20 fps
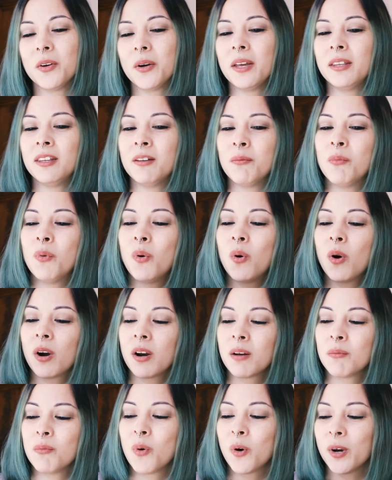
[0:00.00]
And the more
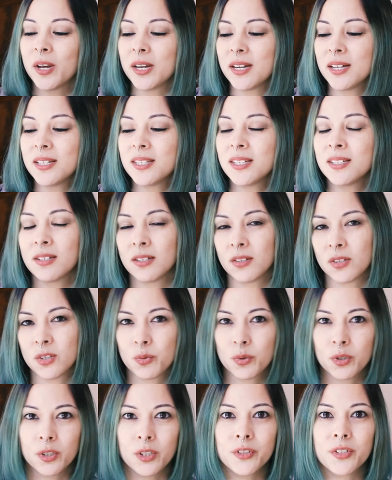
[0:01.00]
and more he gets into this
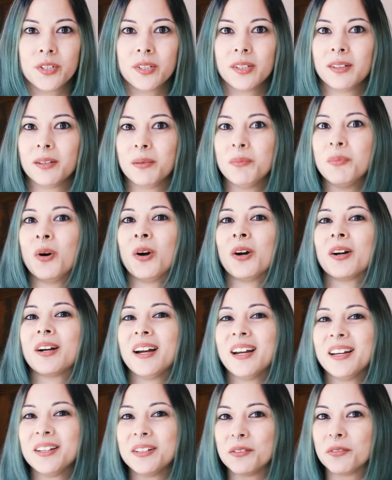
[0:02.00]
world, it's like the more
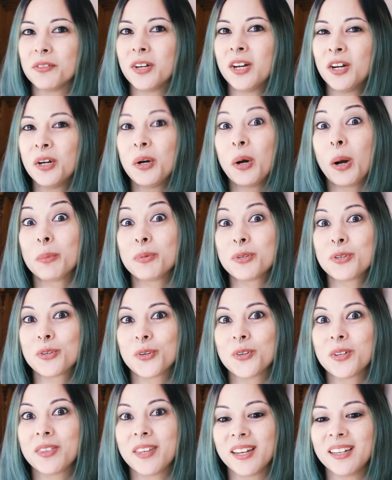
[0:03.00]
kind of
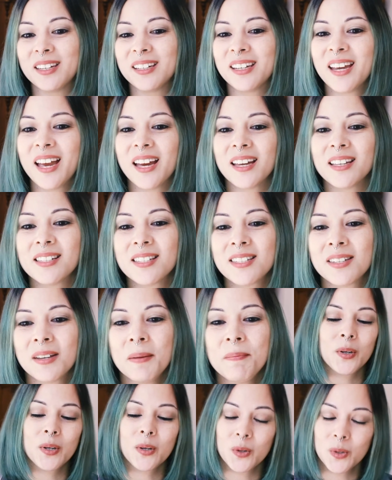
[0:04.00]
absurd that he gets.
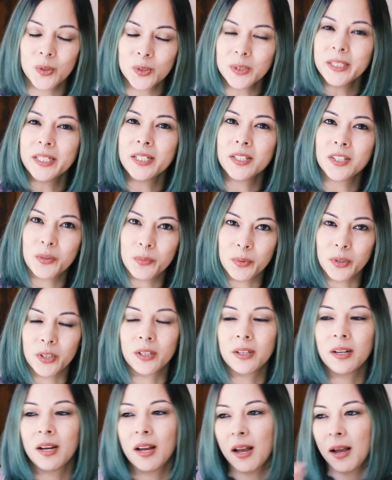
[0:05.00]
Early in the
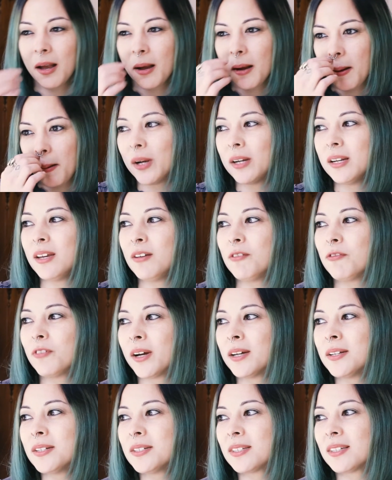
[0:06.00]
book, he
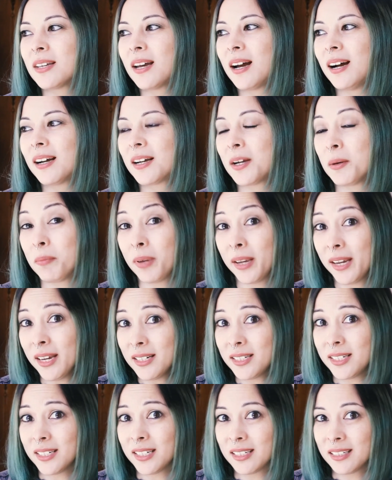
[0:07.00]
finds a
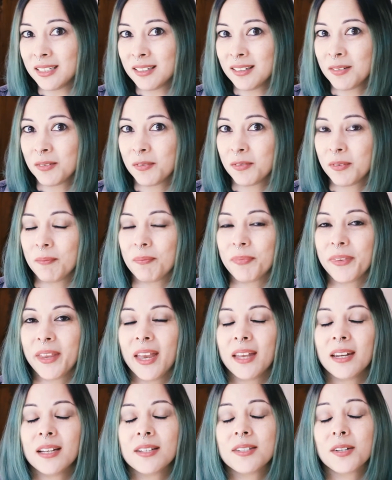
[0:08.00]
companion,
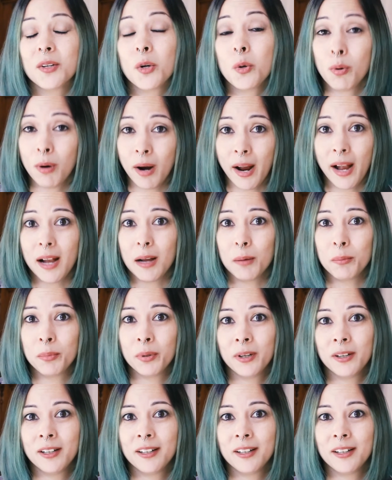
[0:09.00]
and it's a crab.